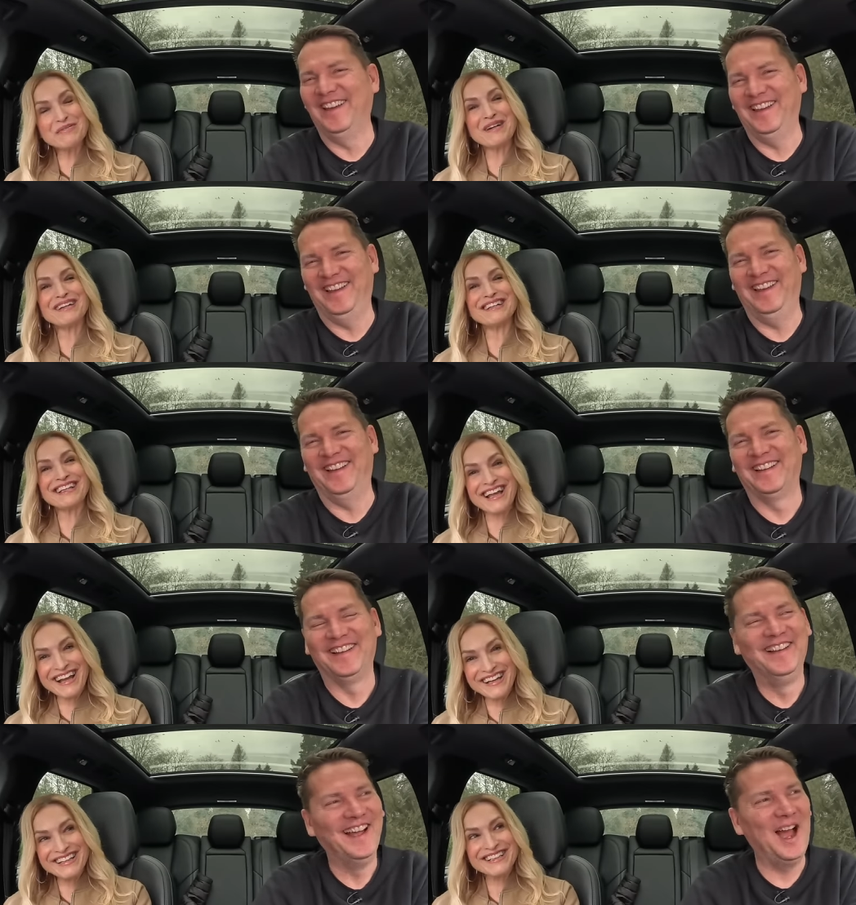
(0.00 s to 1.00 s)
Speaker 1: one I get.
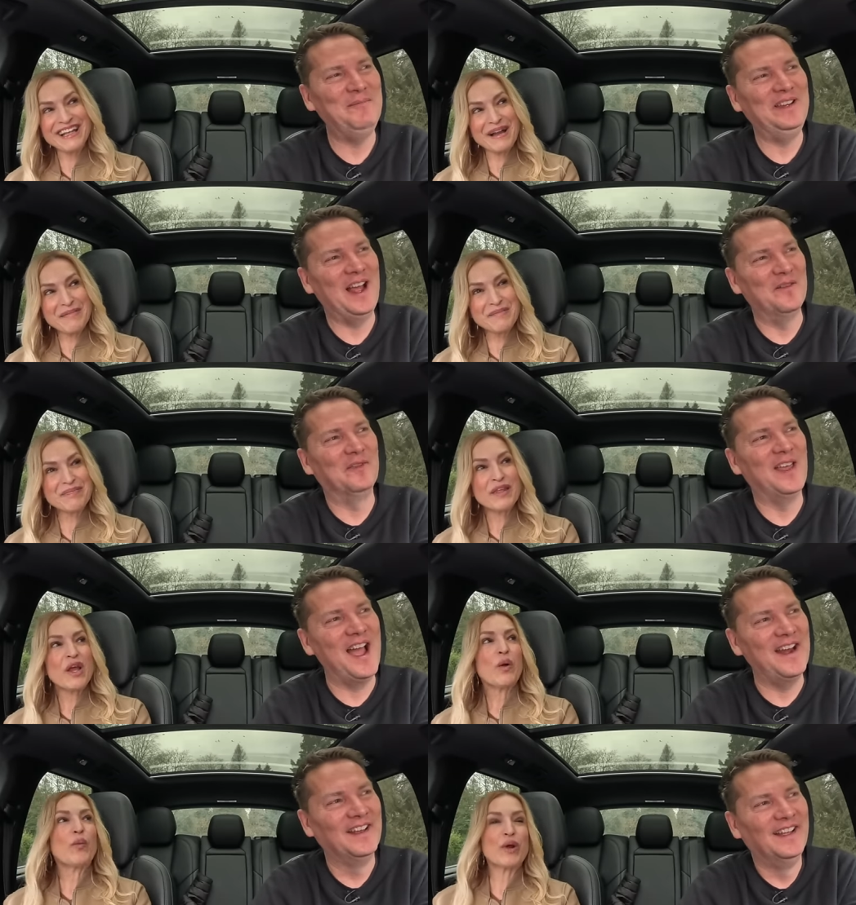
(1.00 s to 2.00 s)
I'd be down for
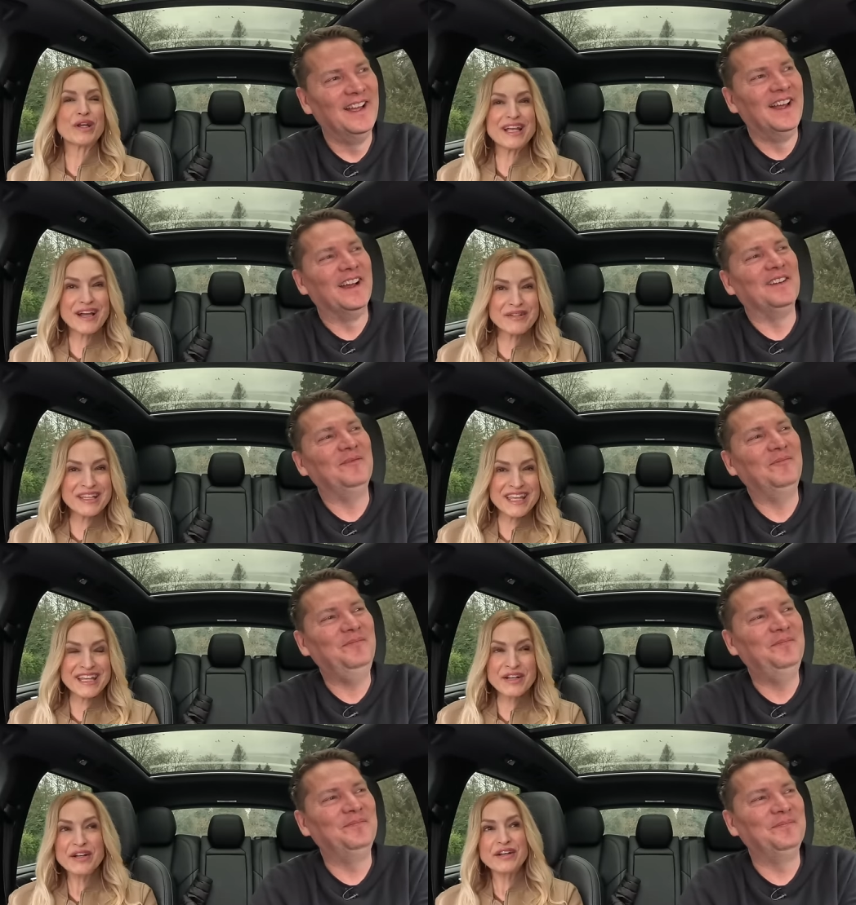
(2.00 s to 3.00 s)
that. Workout
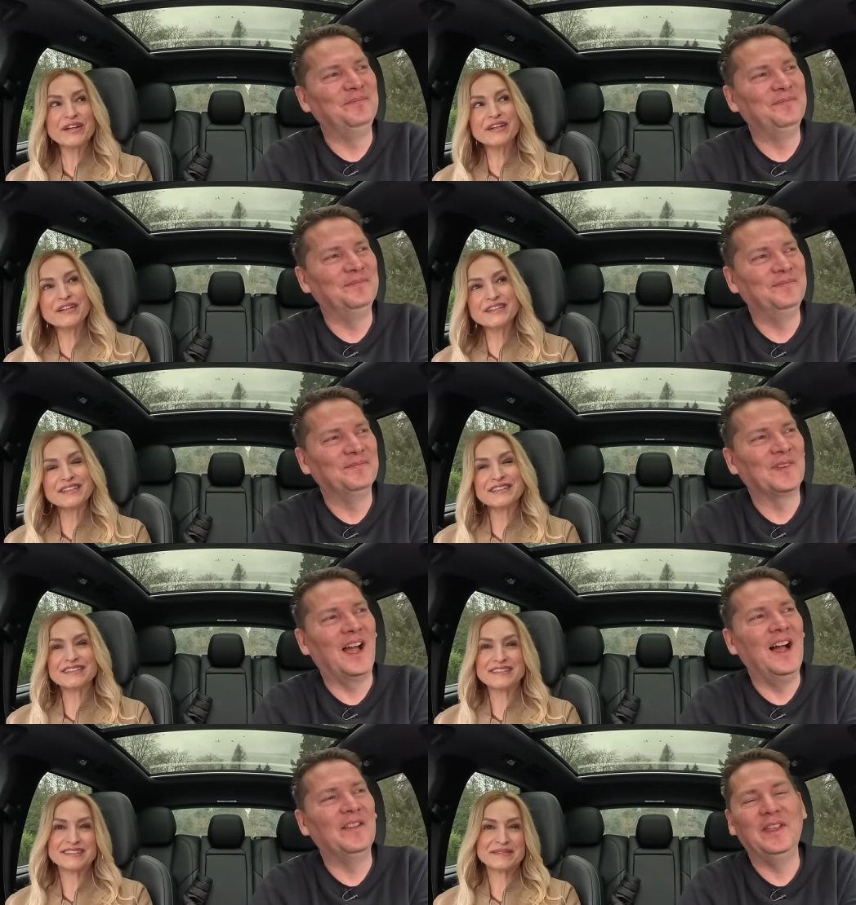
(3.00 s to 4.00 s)
gear. Mm-hmm.
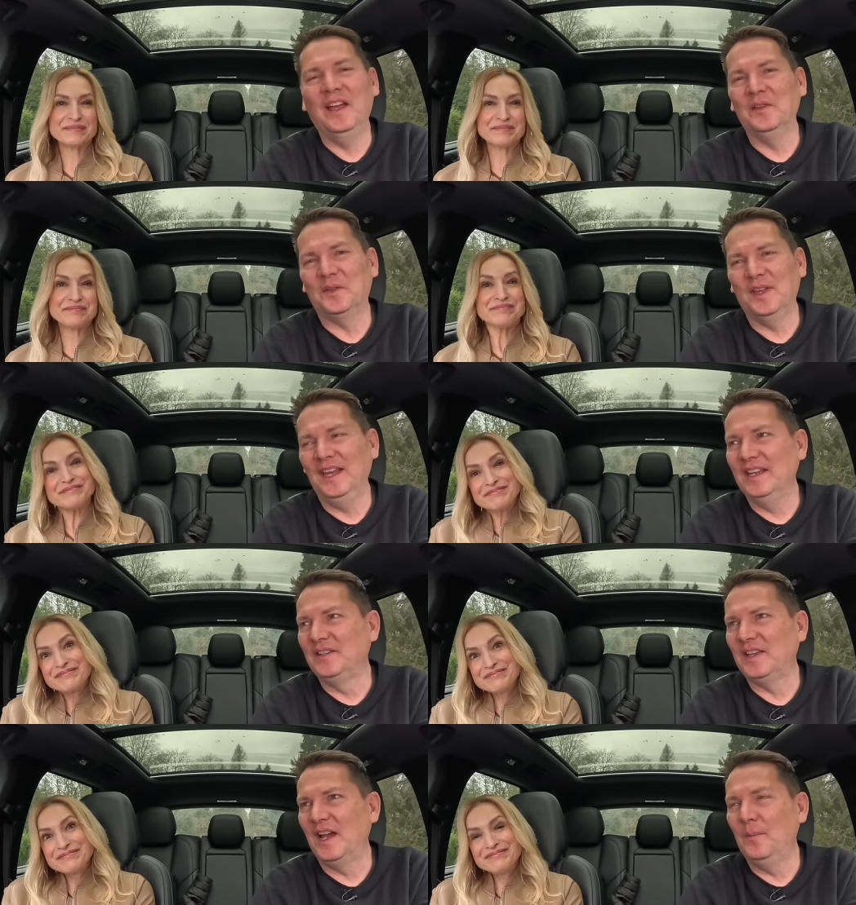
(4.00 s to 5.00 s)
Speaker 2: Uh, the other thing
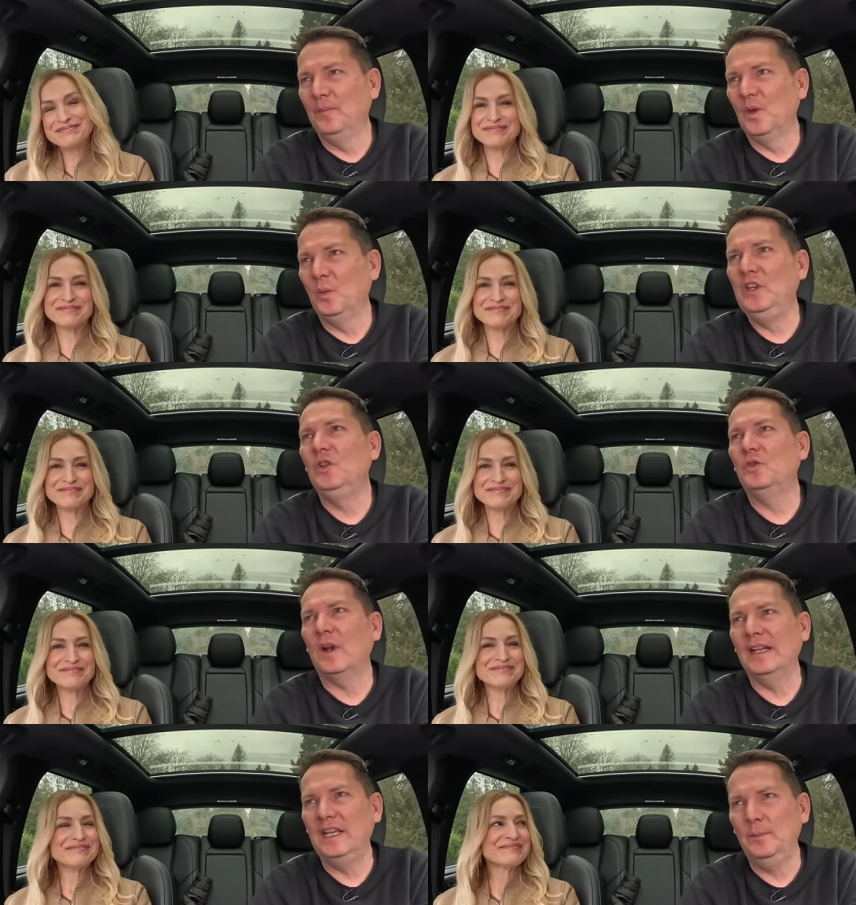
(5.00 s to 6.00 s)
is um, we do
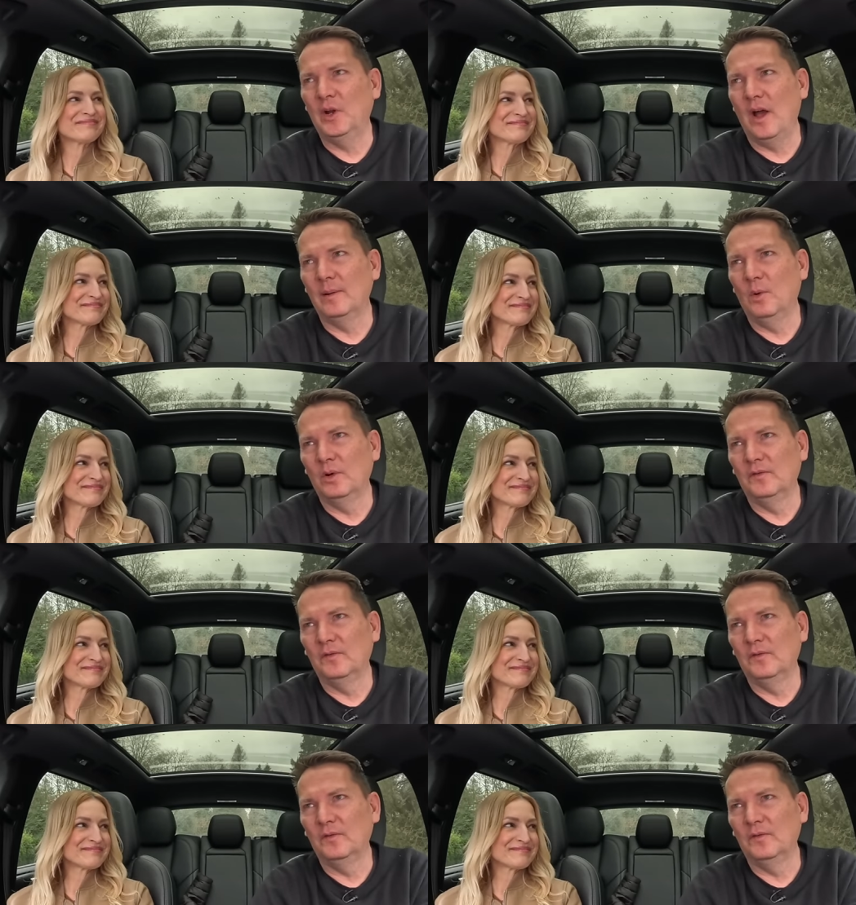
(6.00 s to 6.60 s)
try to keep it automotive